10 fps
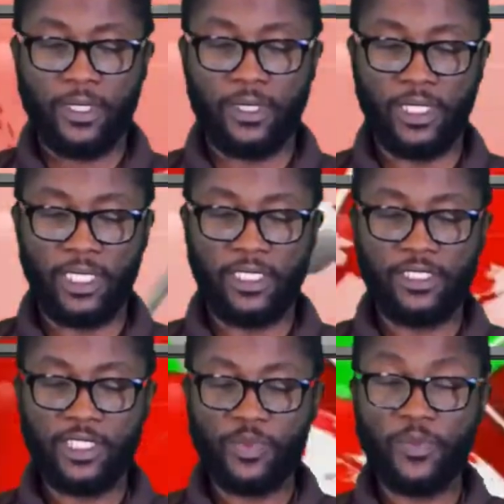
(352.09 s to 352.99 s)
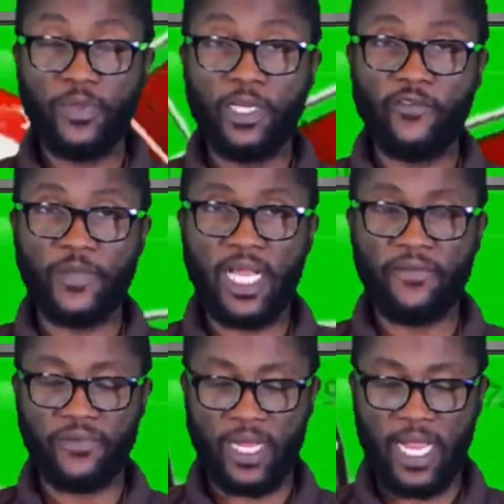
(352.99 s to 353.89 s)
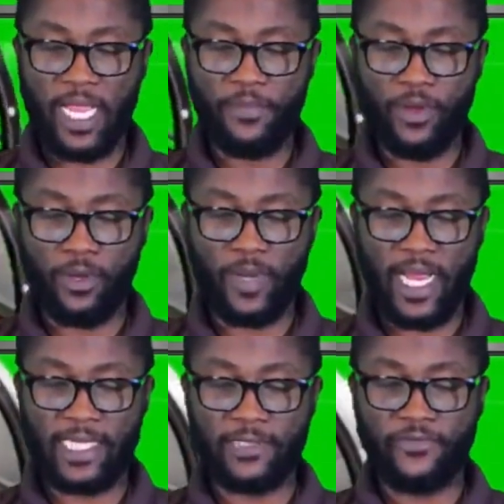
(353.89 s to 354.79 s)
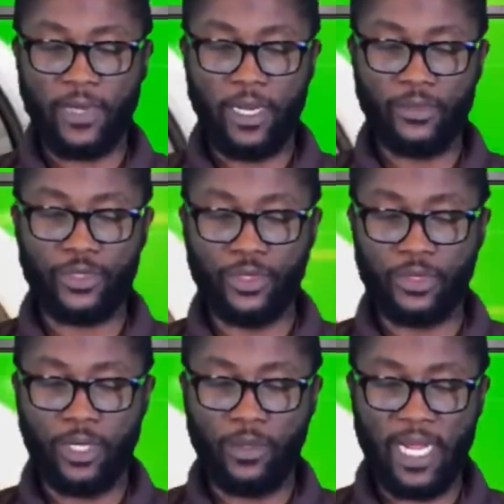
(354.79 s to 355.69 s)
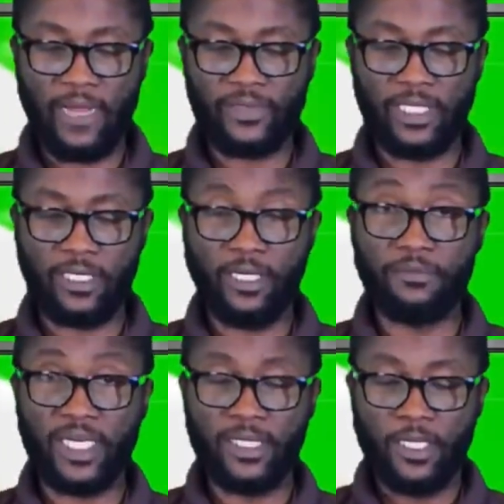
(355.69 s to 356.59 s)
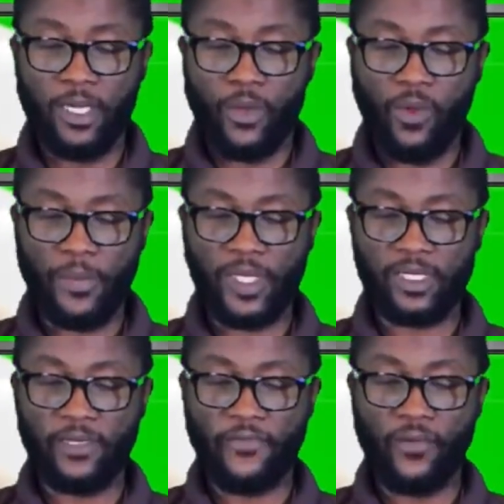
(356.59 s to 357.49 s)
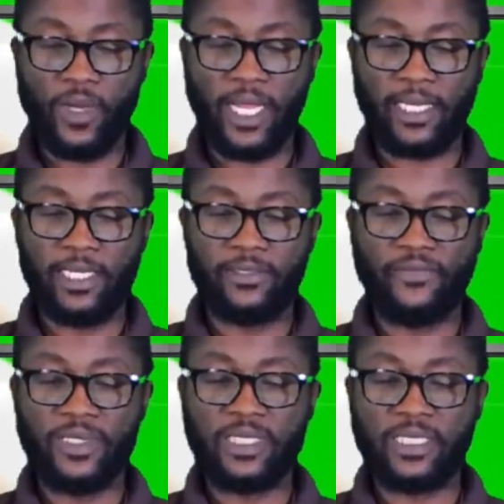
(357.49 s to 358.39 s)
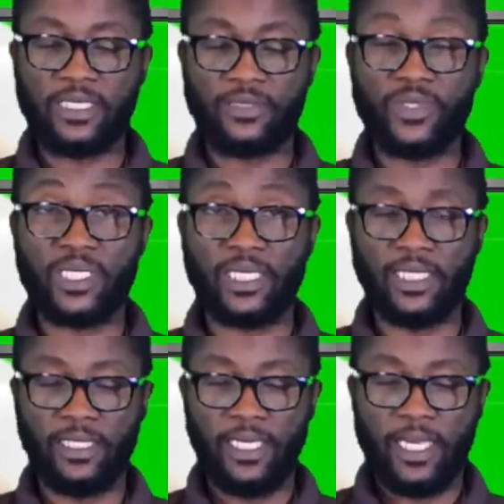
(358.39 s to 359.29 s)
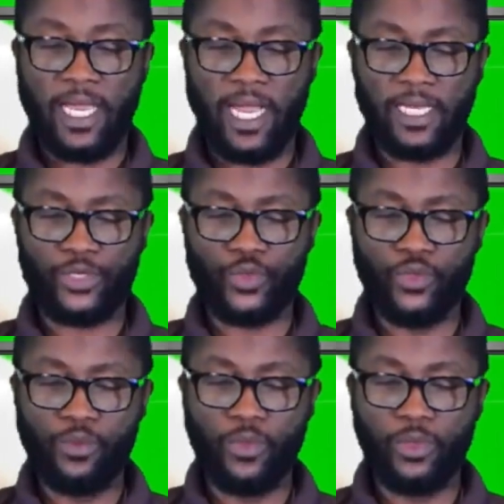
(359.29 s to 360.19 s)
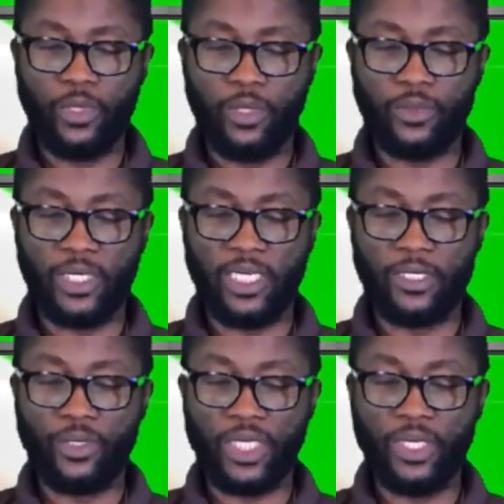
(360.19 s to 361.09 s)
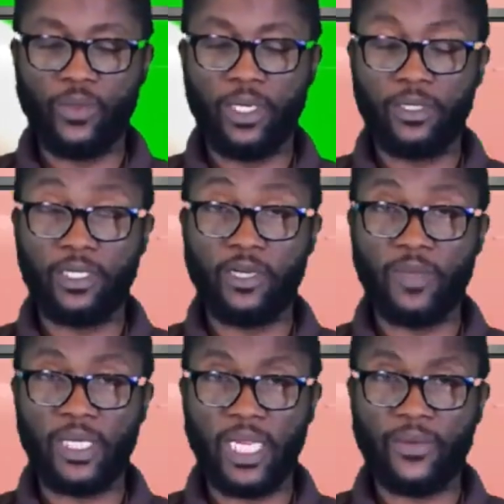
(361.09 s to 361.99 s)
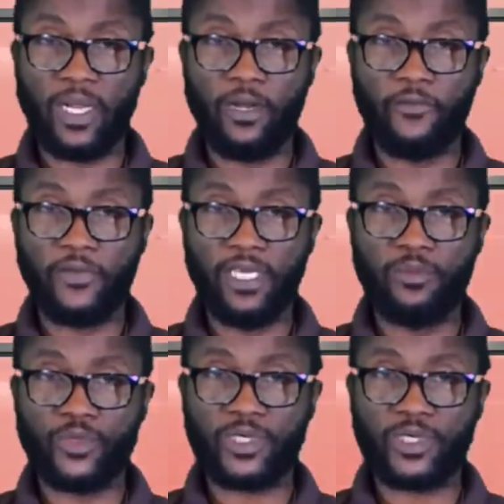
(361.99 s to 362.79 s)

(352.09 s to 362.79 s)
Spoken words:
The indigenous people of Biafra, IPOB, has vowed to go after the gunmen who abducted four Catholic Reverend Sisters recently at Omololo in Okigwe local government area of Imo